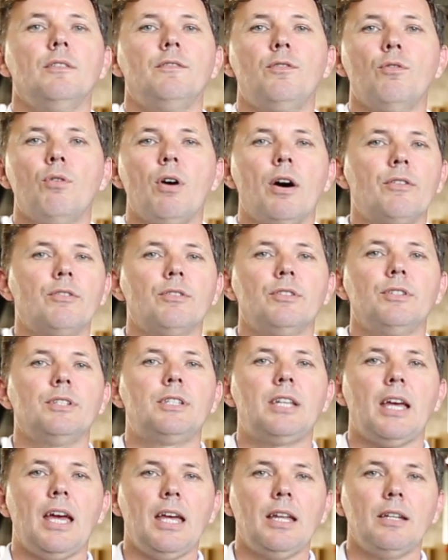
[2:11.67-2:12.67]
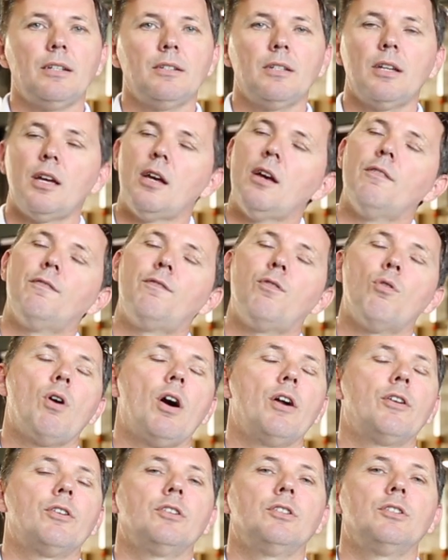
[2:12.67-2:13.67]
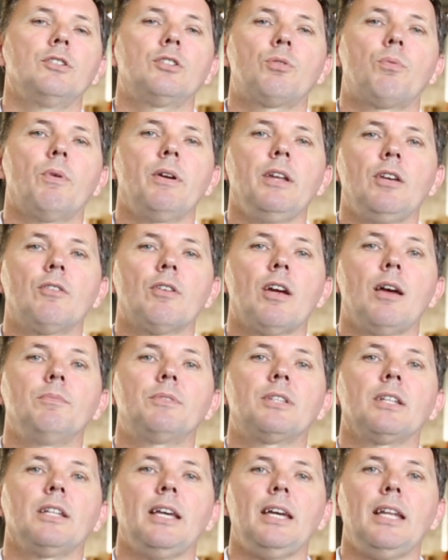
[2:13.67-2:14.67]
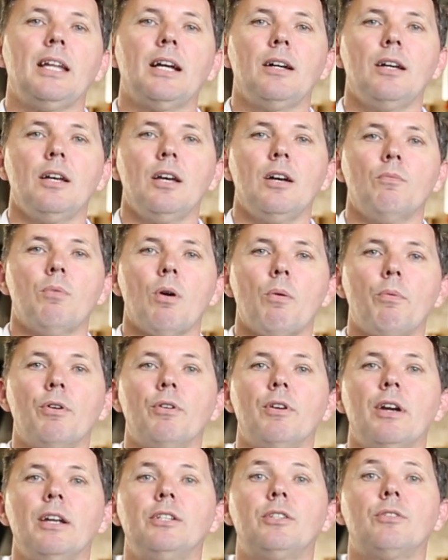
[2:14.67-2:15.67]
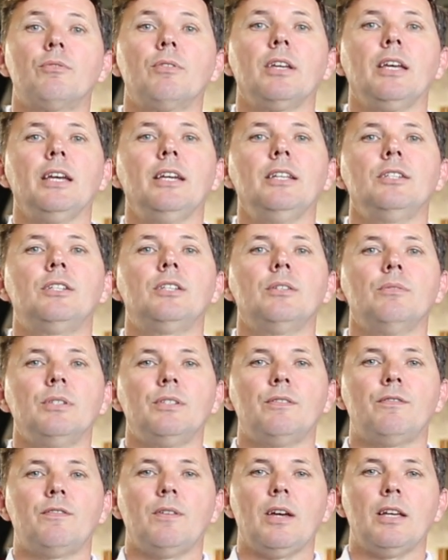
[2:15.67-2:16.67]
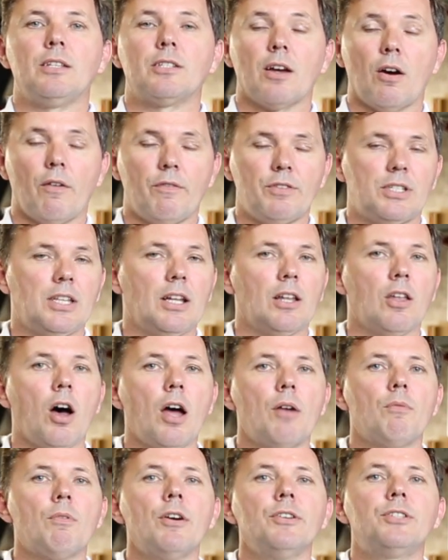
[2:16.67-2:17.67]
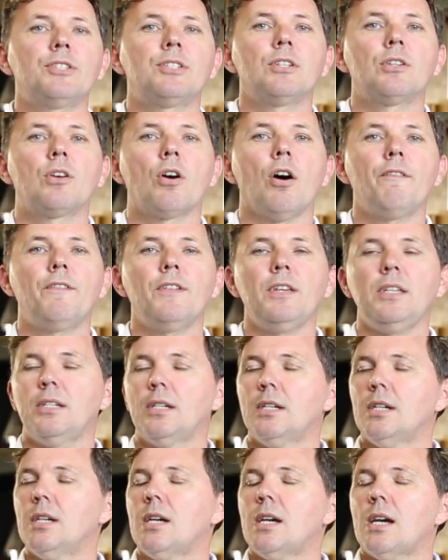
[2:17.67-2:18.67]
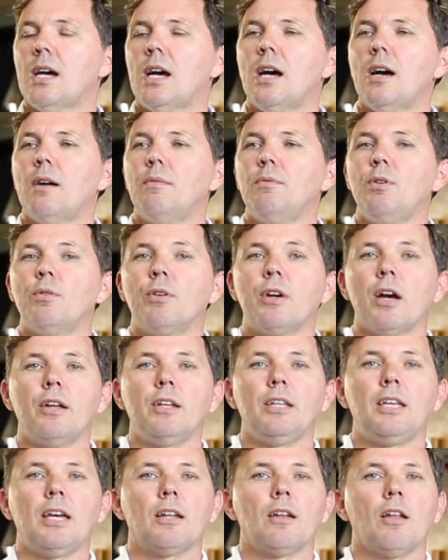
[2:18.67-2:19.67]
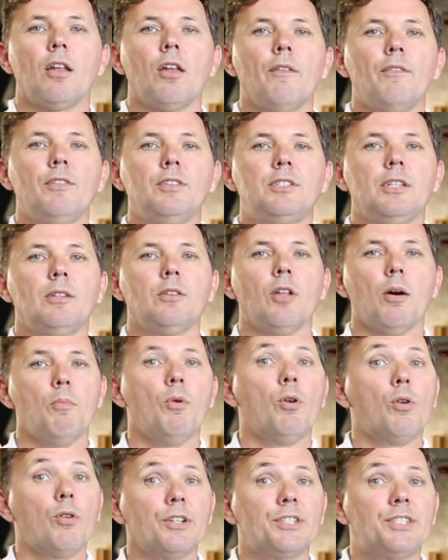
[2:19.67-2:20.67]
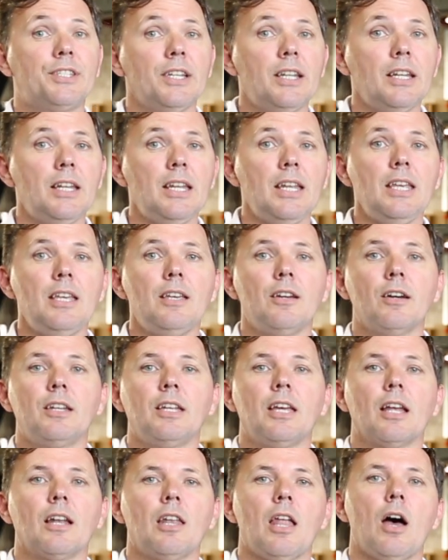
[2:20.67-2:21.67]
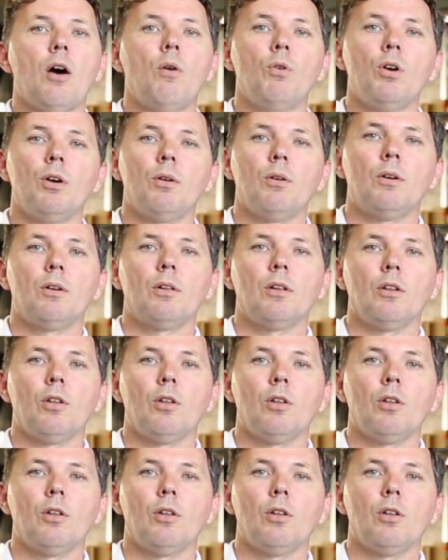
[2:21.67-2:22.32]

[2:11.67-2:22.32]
410, 420 grams a litre, what we're entering into is obviously light roasted coffee. You're going to get obviously a lot more acidity, you're going to get lower